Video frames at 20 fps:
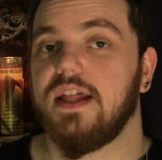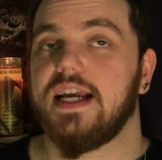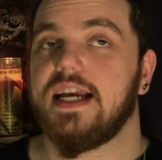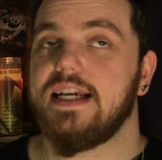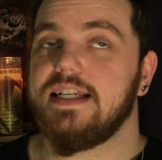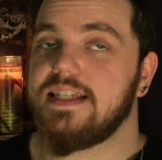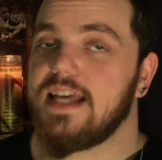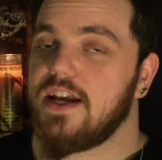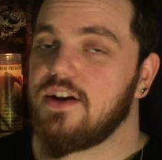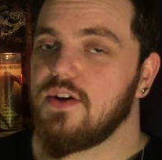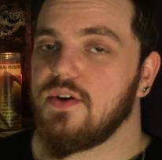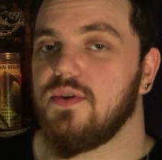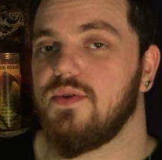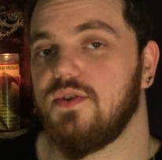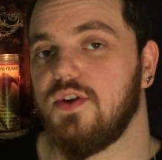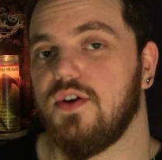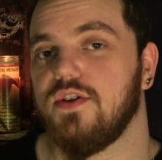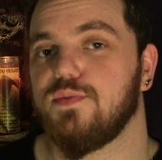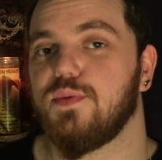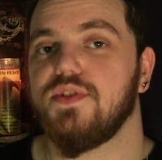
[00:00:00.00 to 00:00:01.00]
like I said, who
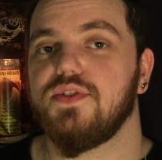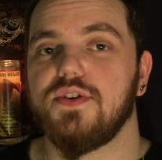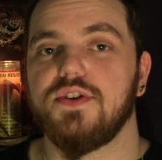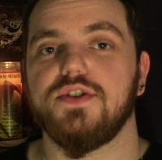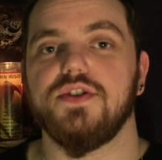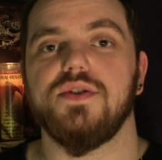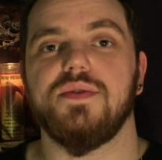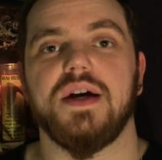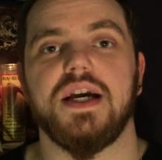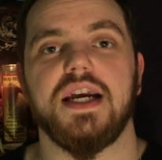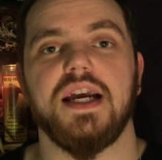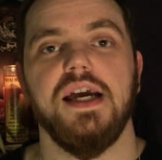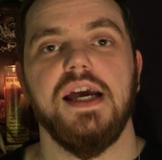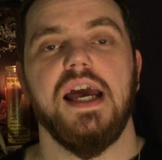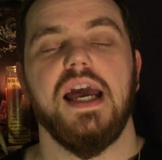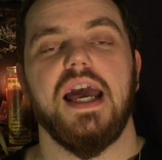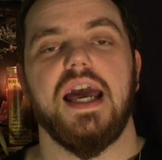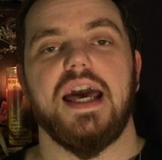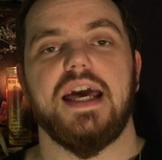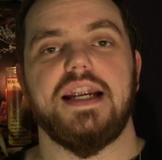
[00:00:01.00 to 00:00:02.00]
knows what they're doing
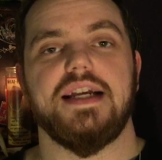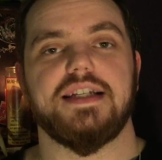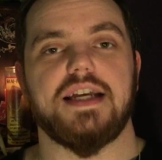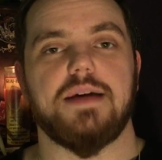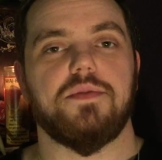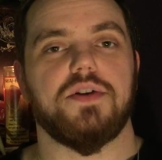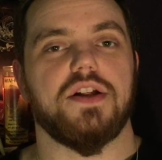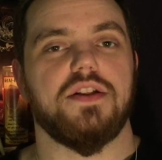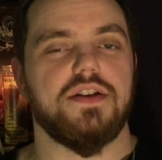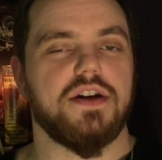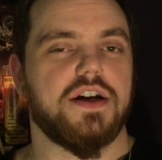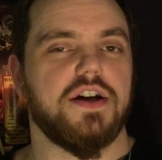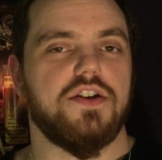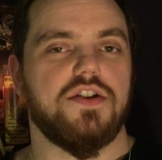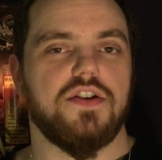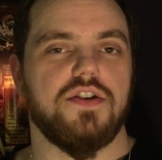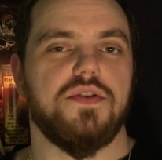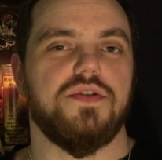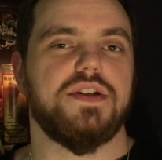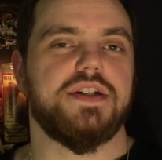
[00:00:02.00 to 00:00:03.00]
and is able to look
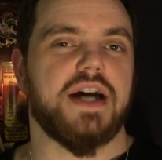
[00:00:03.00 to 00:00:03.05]
at you,